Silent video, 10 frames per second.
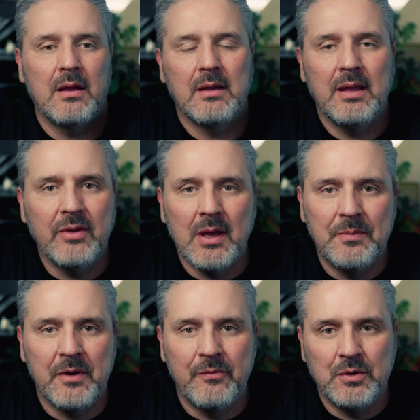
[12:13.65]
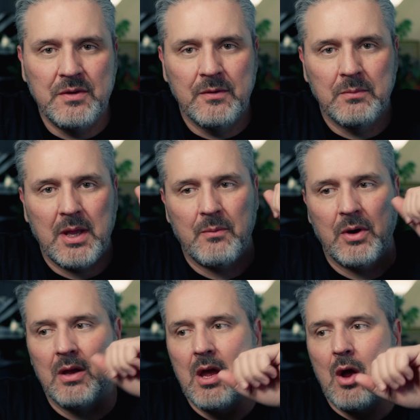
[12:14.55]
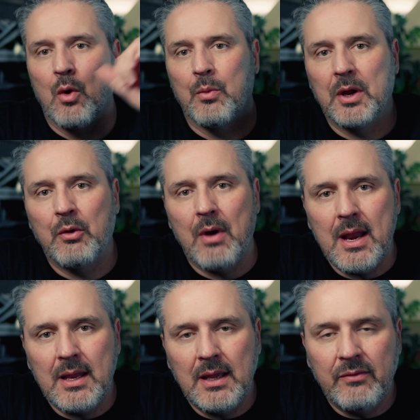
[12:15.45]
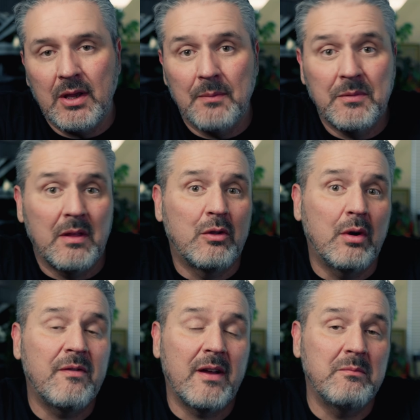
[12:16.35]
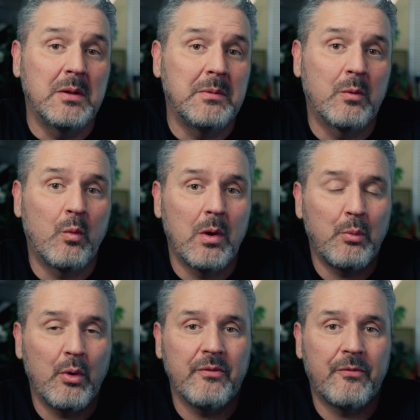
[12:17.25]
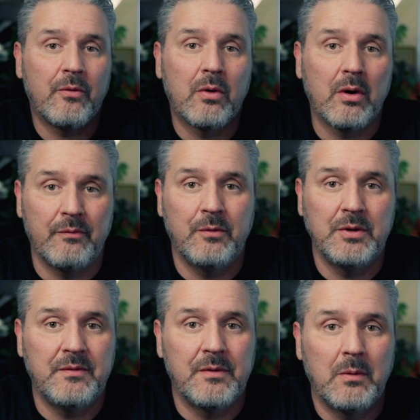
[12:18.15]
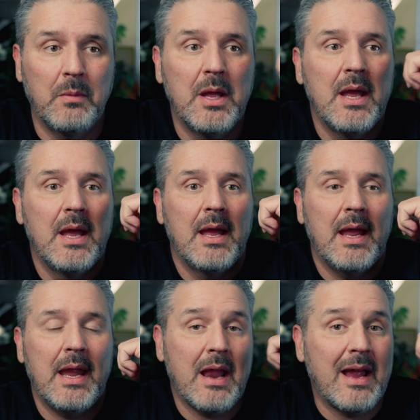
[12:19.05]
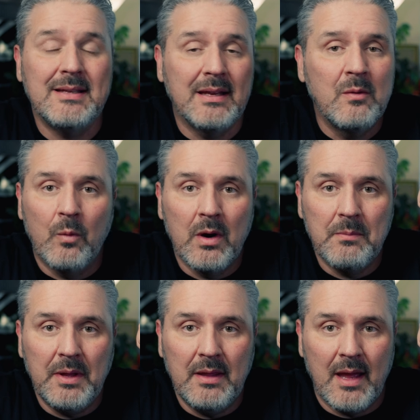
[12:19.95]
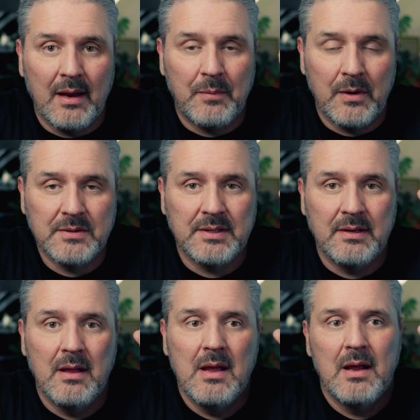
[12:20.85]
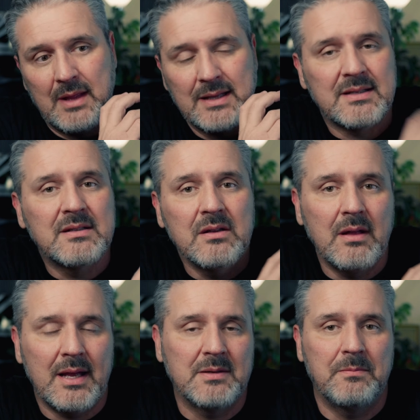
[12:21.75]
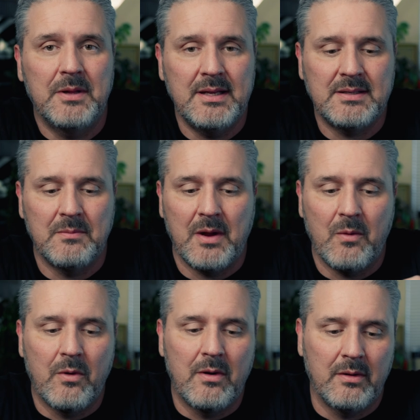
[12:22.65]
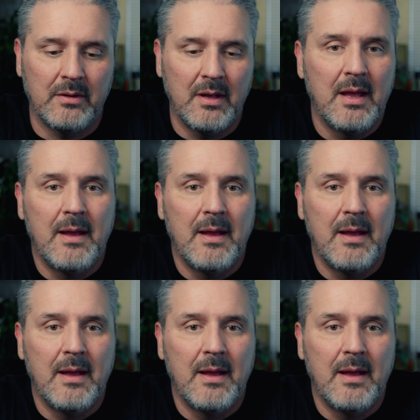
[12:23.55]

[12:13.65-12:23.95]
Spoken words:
giving up their Fujifilm camera, or regretting giving up the 35mm 1.4 on Fujifilm. And I didn't want to be that person. That still has a place in my world.